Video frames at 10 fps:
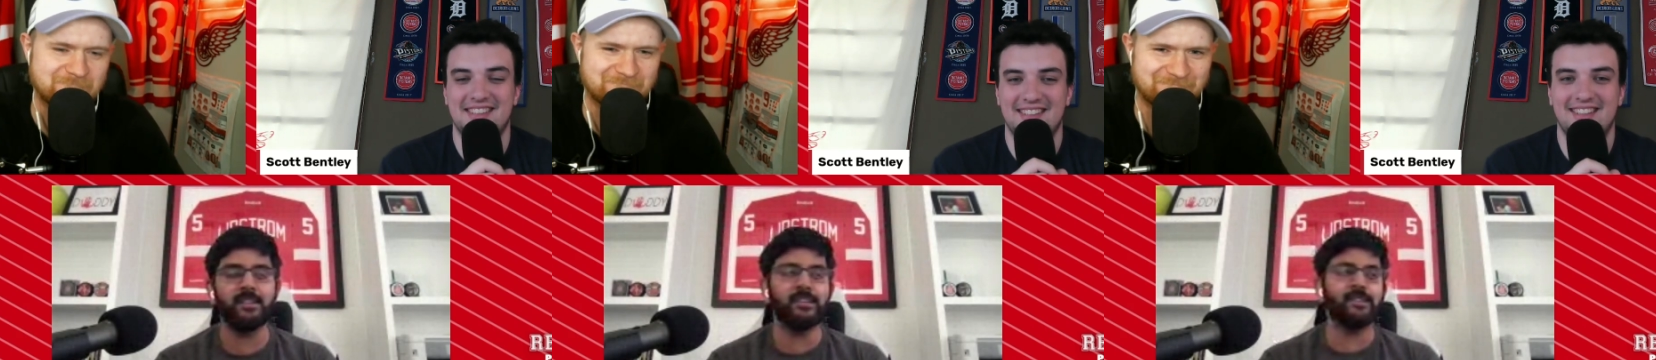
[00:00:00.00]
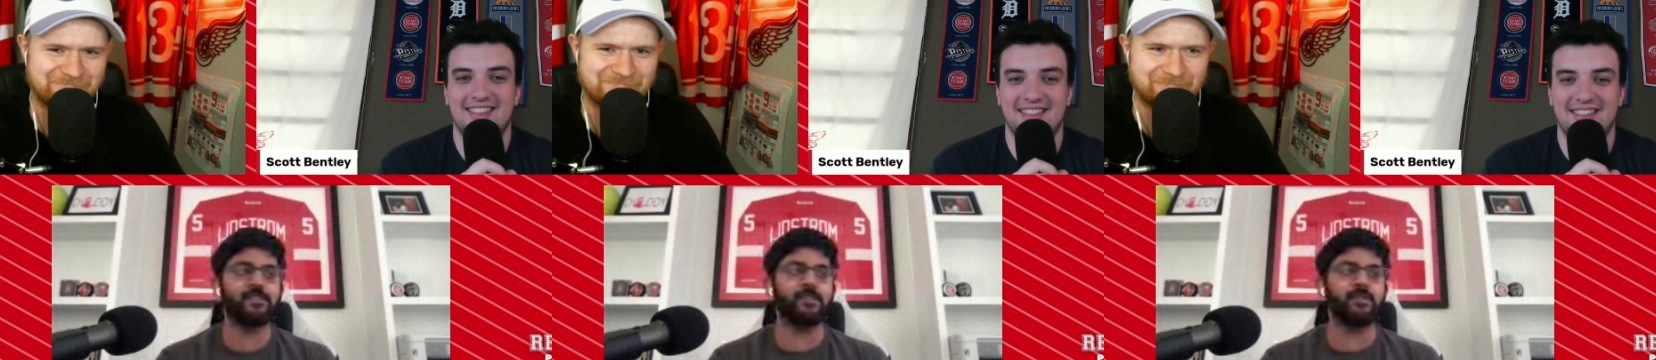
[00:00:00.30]

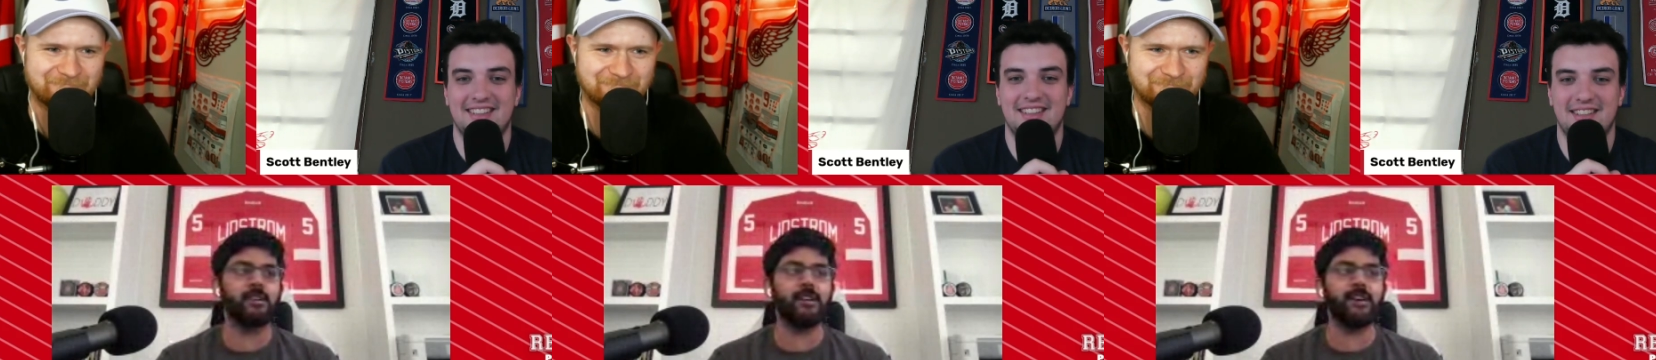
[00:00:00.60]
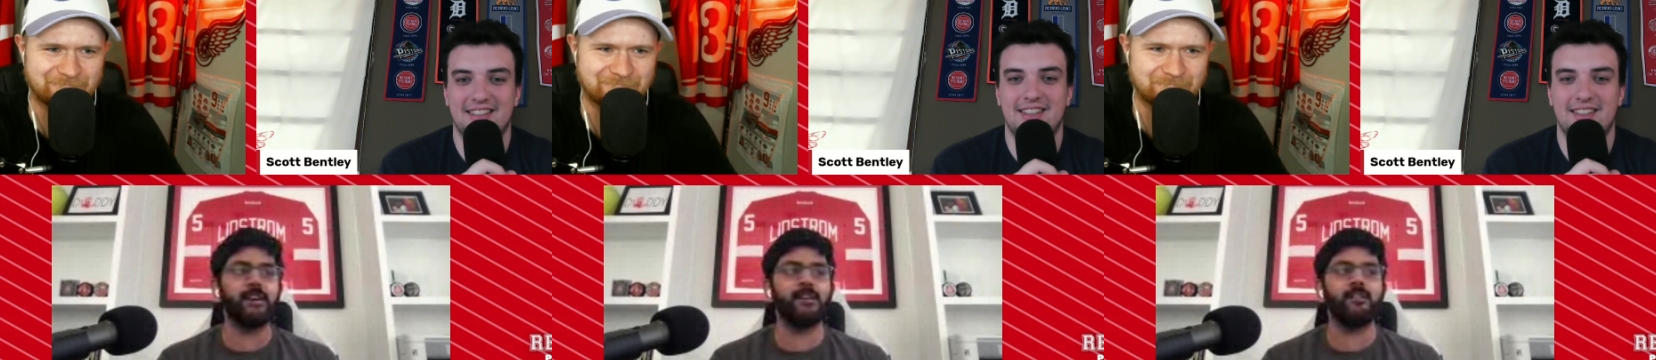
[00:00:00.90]
Speaker 1: So
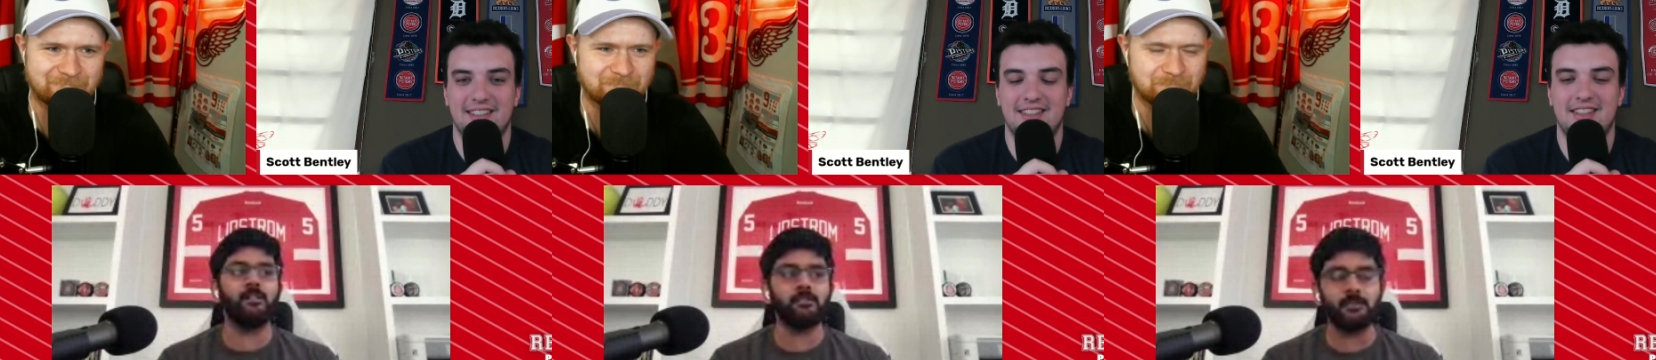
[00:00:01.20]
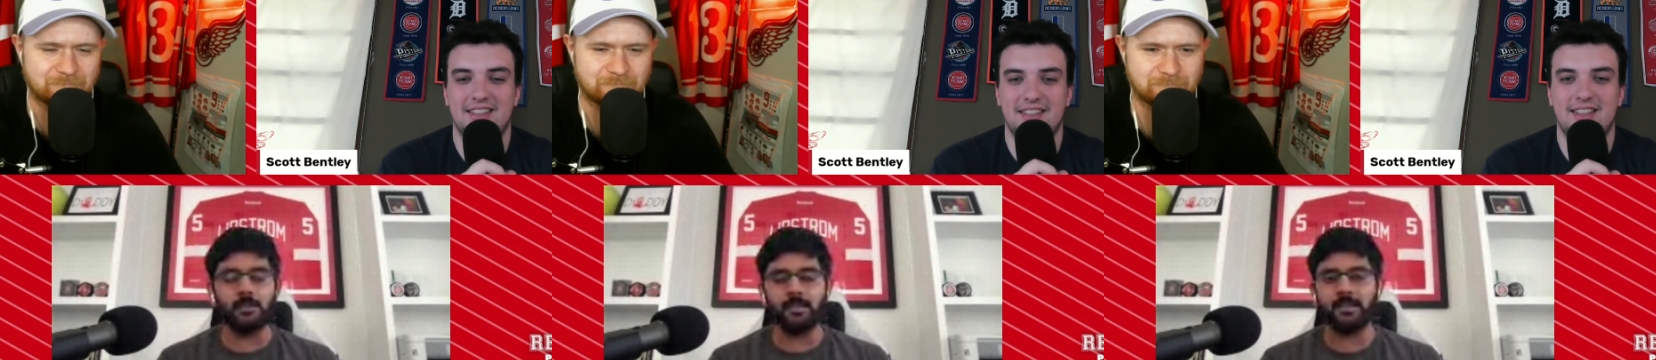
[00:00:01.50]

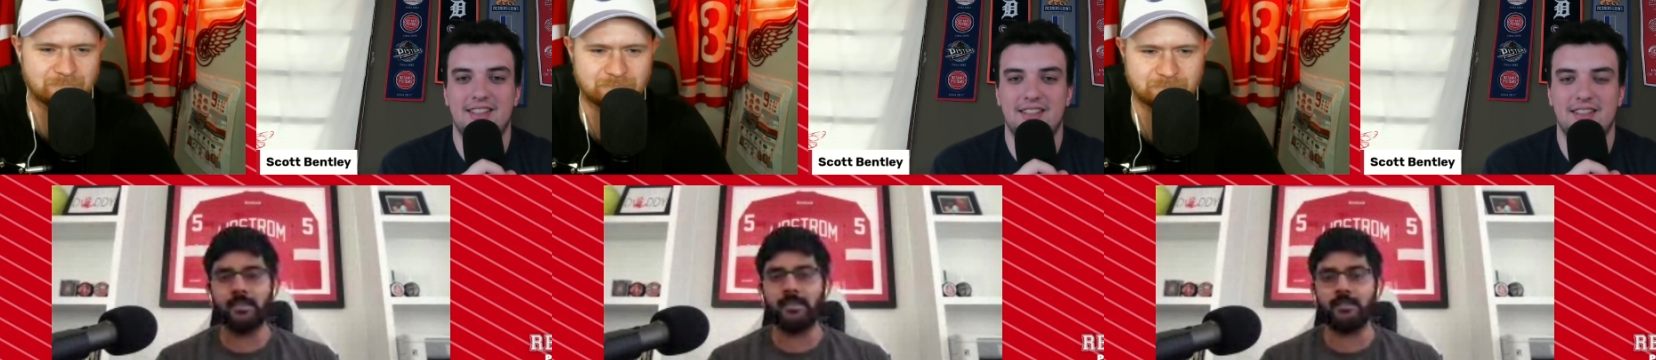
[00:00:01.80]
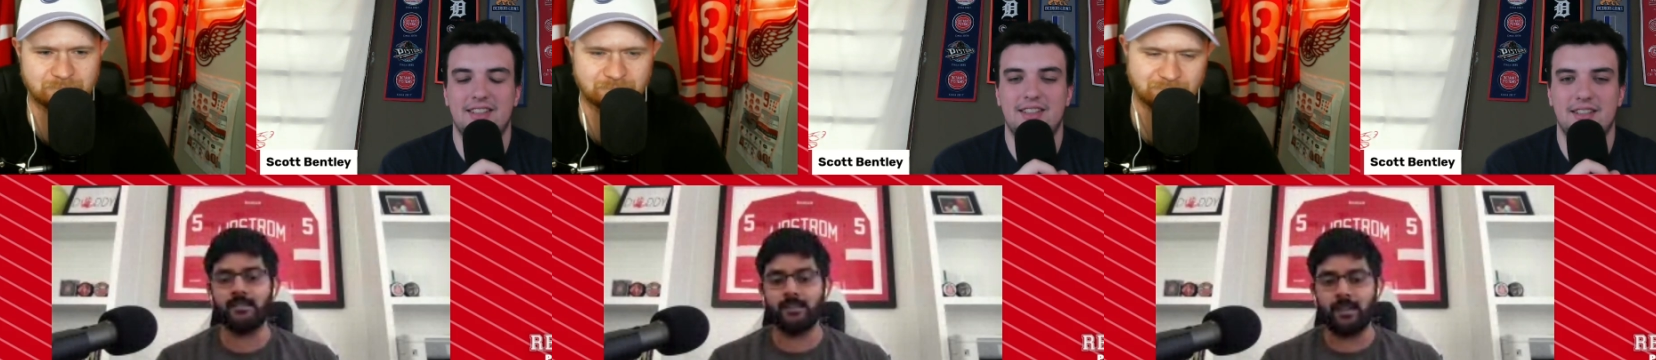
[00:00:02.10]
ultimately,